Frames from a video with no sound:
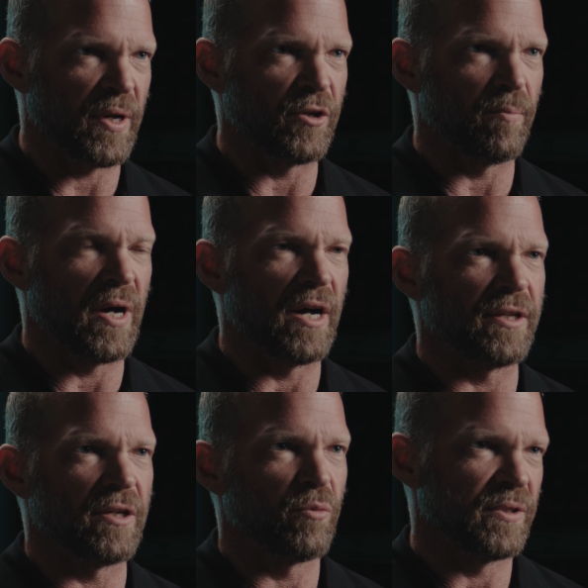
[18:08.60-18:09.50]
by your
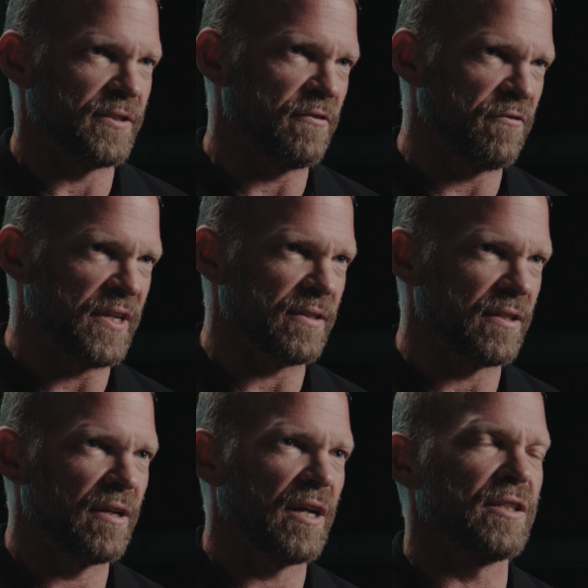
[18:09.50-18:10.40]
body with defeat,
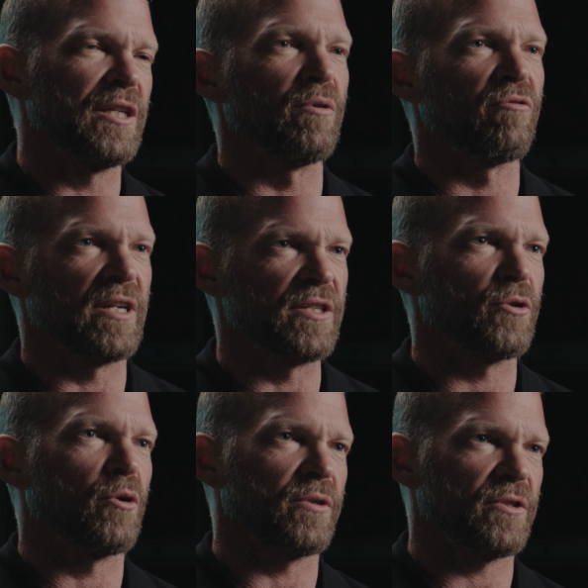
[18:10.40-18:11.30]
and he will release
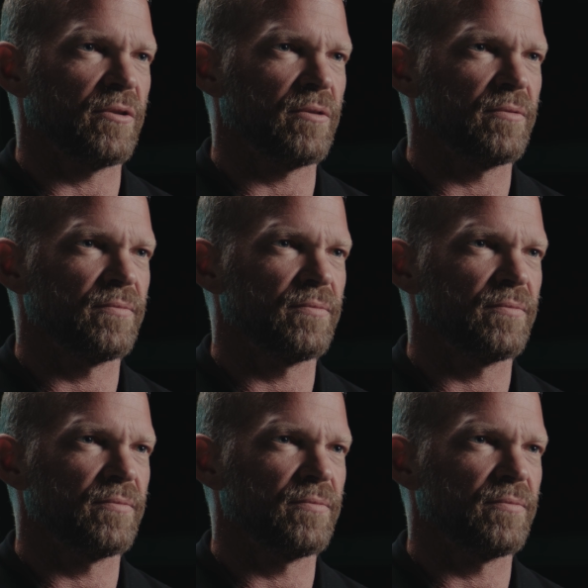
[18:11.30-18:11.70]
cortisol.